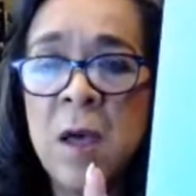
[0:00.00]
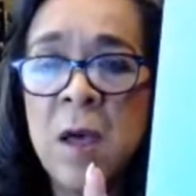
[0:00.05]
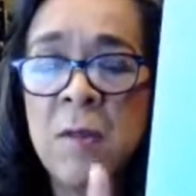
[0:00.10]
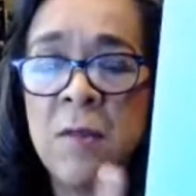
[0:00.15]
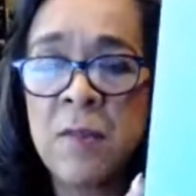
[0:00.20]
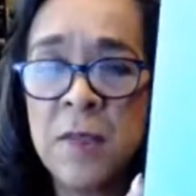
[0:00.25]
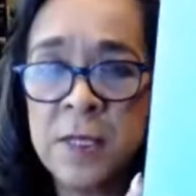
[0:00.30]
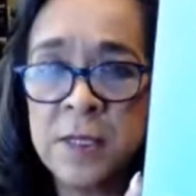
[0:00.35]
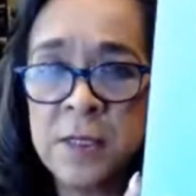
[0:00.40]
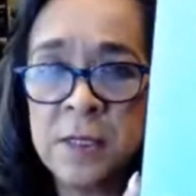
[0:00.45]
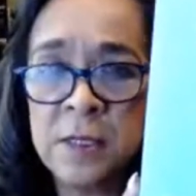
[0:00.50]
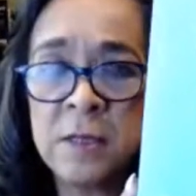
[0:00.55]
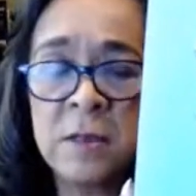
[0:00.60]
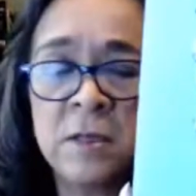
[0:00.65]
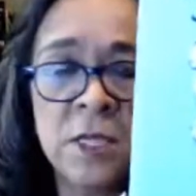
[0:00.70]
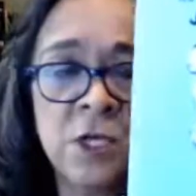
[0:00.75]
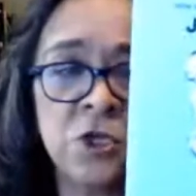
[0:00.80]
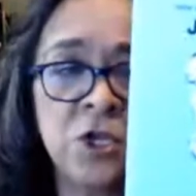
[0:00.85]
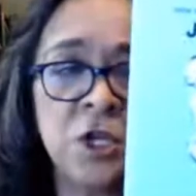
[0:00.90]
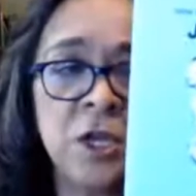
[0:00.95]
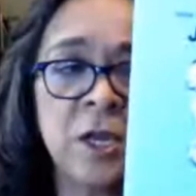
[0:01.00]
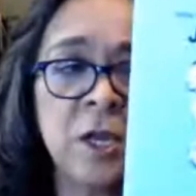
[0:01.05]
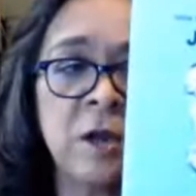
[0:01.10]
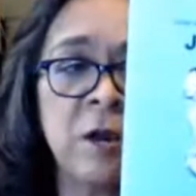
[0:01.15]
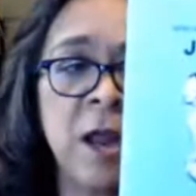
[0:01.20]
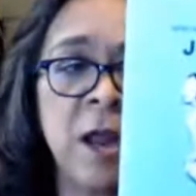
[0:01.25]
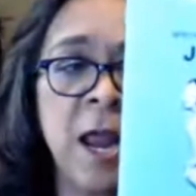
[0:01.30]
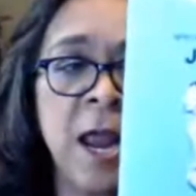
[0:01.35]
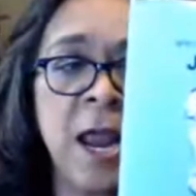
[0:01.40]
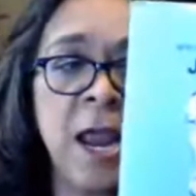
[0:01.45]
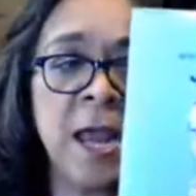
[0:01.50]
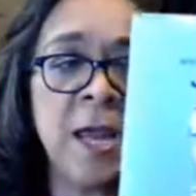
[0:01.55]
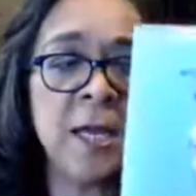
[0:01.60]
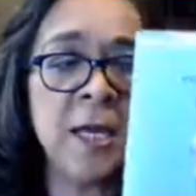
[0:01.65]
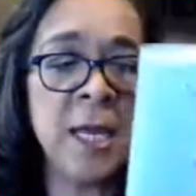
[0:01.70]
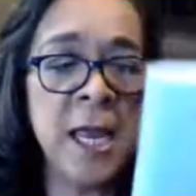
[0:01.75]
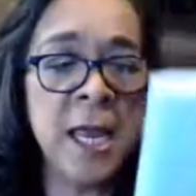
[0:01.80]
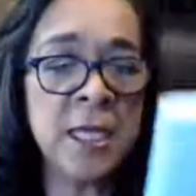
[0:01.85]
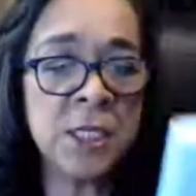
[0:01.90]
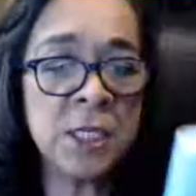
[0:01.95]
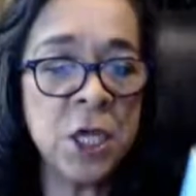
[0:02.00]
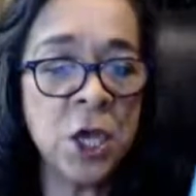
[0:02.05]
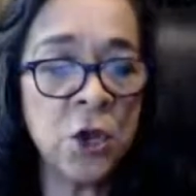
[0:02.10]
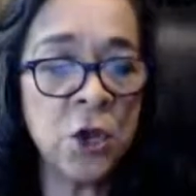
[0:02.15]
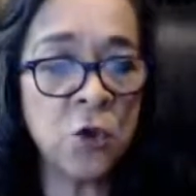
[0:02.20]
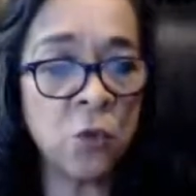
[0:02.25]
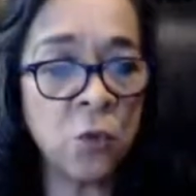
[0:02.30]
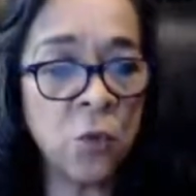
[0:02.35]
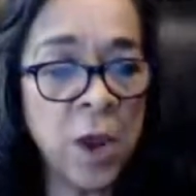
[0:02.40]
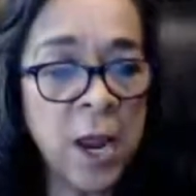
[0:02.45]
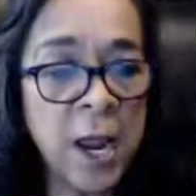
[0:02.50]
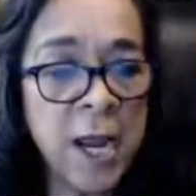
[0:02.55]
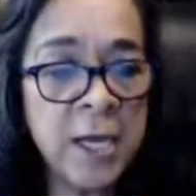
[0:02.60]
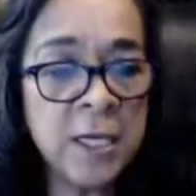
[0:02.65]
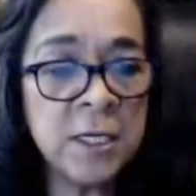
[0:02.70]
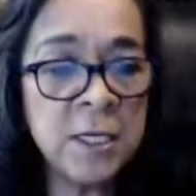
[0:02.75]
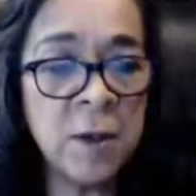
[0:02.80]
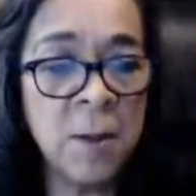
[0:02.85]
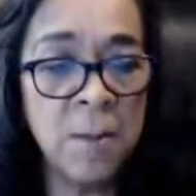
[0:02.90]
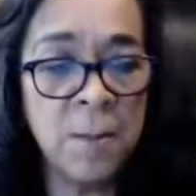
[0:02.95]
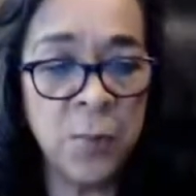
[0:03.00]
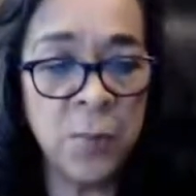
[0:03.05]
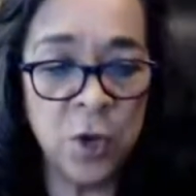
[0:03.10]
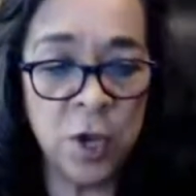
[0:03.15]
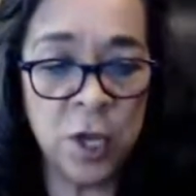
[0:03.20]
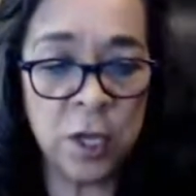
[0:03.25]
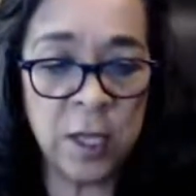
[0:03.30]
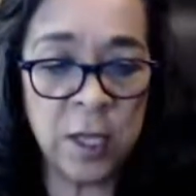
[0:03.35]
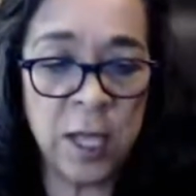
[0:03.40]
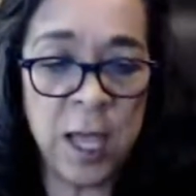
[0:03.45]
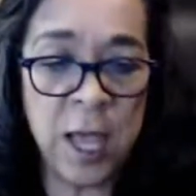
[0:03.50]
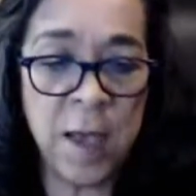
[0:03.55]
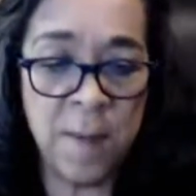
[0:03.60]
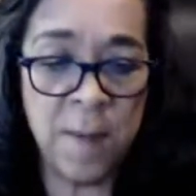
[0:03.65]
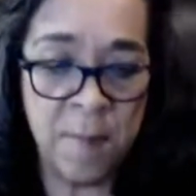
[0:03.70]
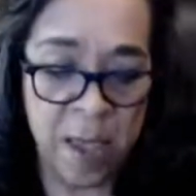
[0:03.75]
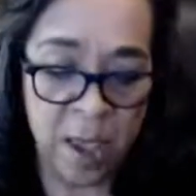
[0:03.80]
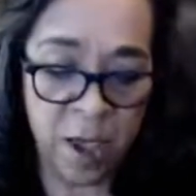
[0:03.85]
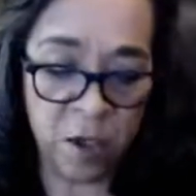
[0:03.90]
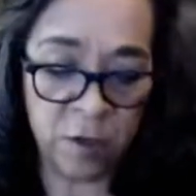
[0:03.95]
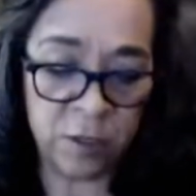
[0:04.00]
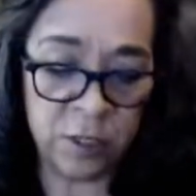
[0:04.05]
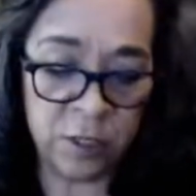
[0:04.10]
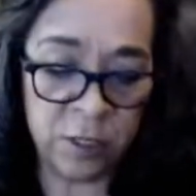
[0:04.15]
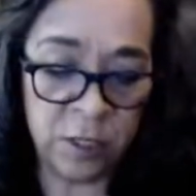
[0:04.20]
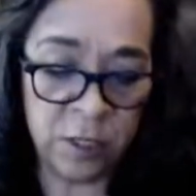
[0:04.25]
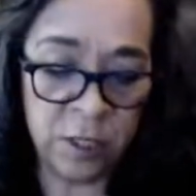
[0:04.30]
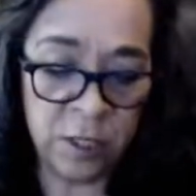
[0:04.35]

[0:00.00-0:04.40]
this year. And it's a great book about